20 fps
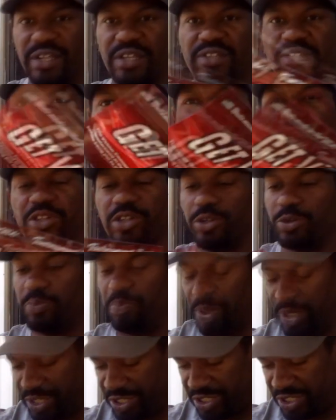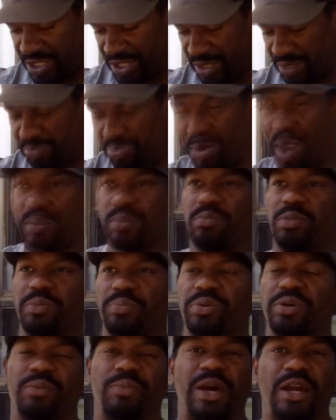this up to do punching. Probably
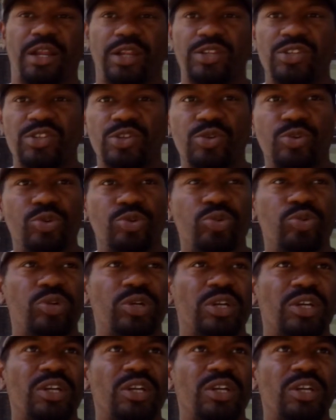put about a two